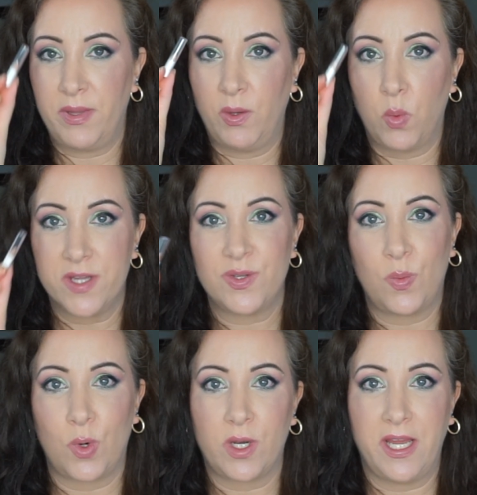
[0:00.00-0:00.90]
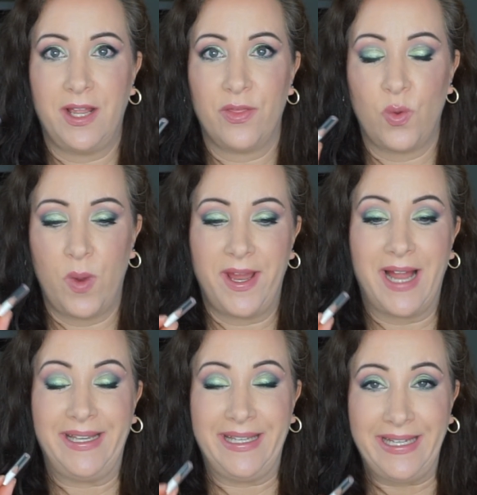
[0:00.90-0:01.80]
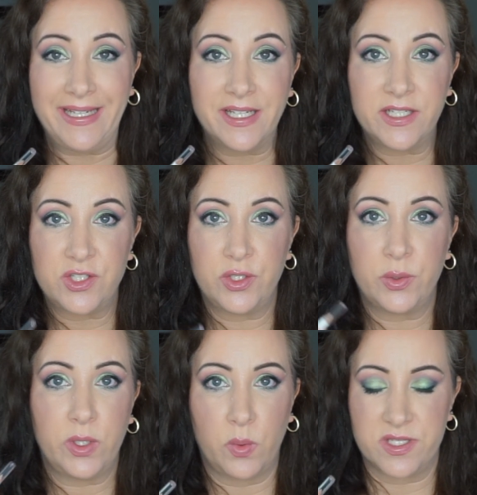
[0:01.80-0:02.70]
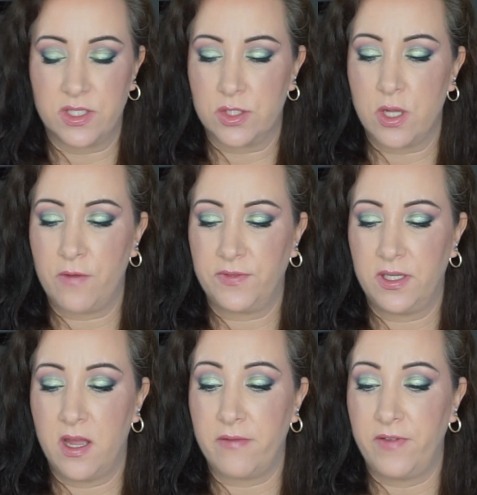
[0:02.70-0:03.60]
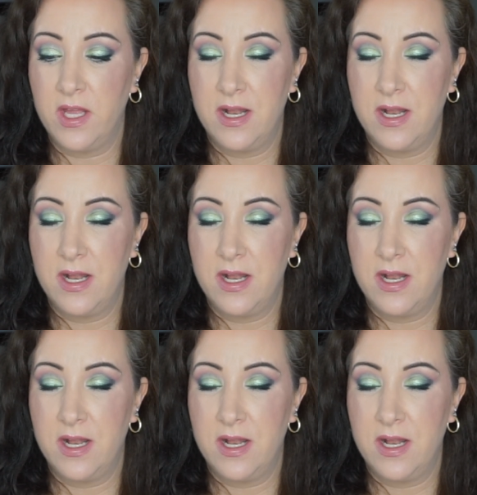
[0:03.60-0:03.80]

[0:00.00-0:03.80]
but it wasn't working the way I needed it to. It wasn't soft enough.